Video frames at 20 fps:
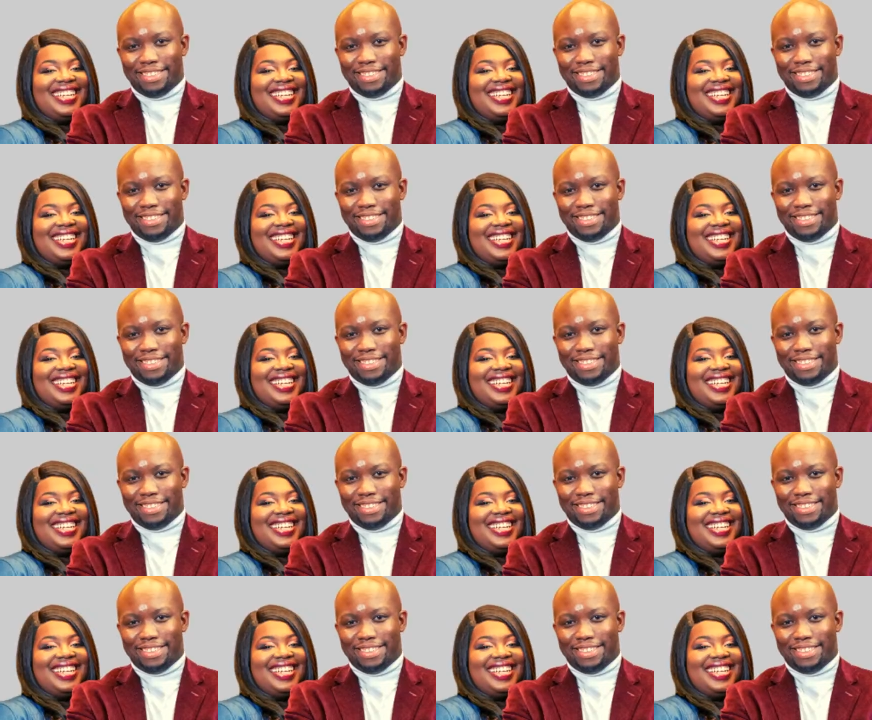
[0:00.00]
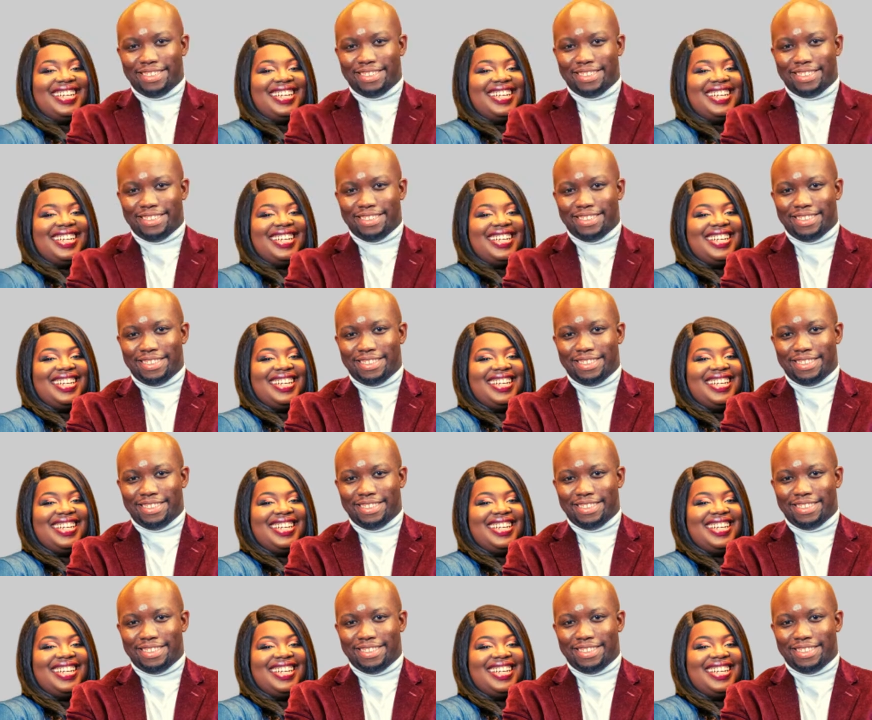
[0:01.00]

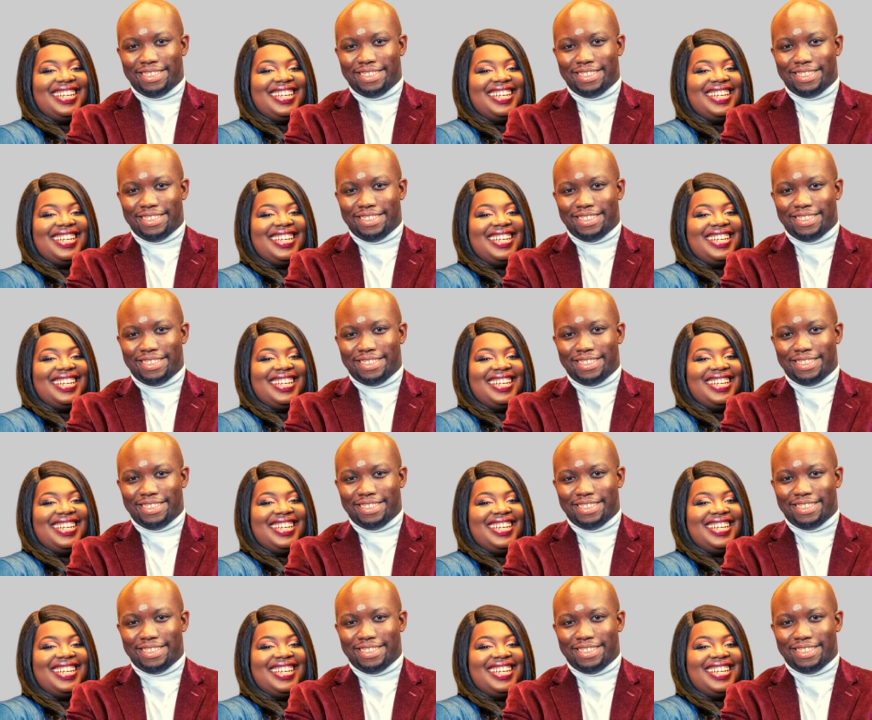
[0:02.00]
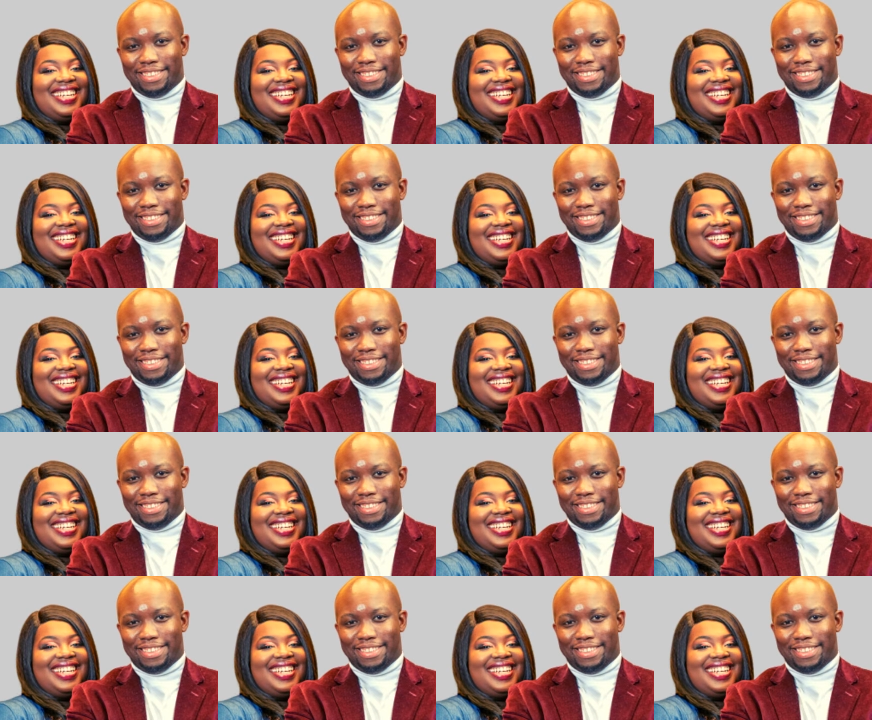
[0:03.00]
[no speech]